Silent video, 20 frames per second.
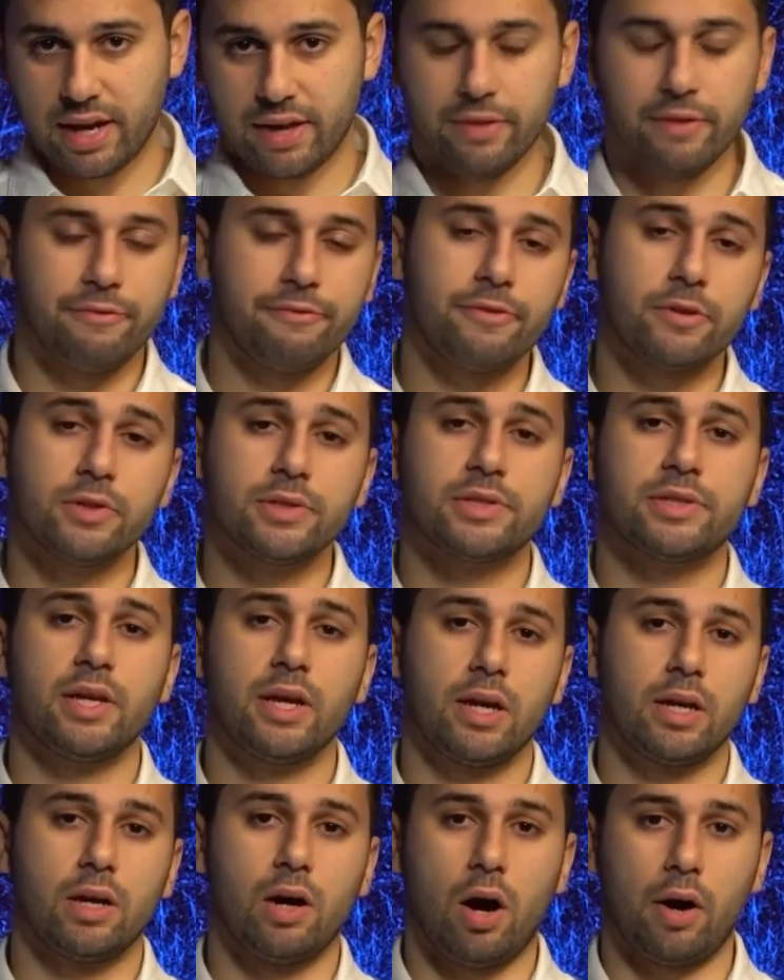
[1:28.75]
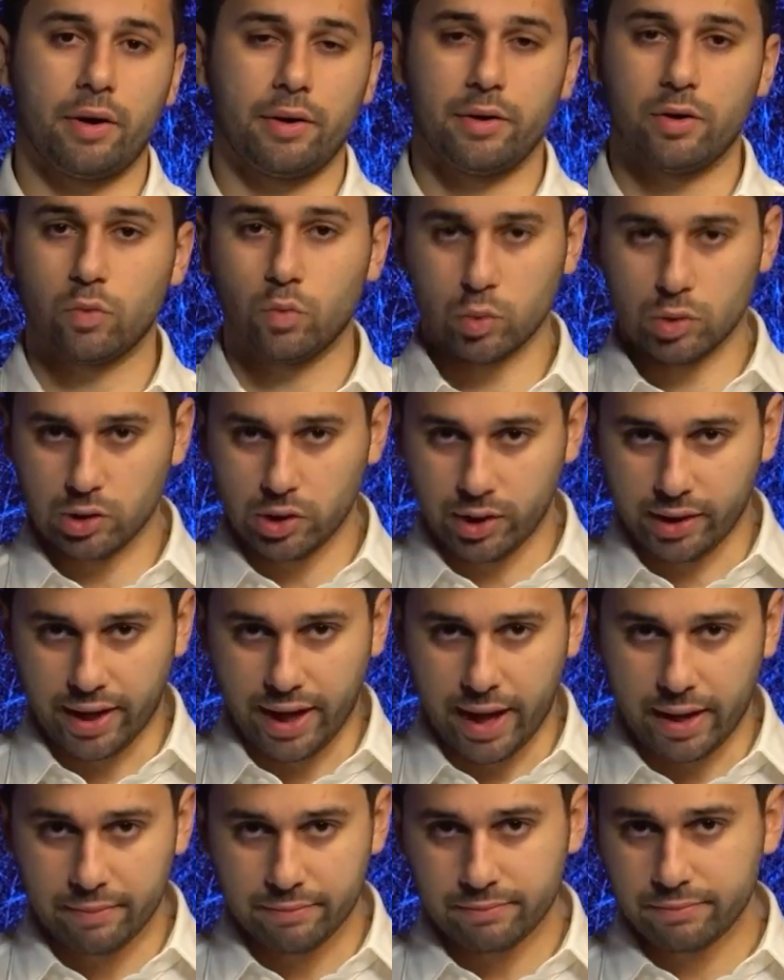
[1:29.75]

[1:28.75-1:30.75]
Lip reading: and the first thing an auditor will look at.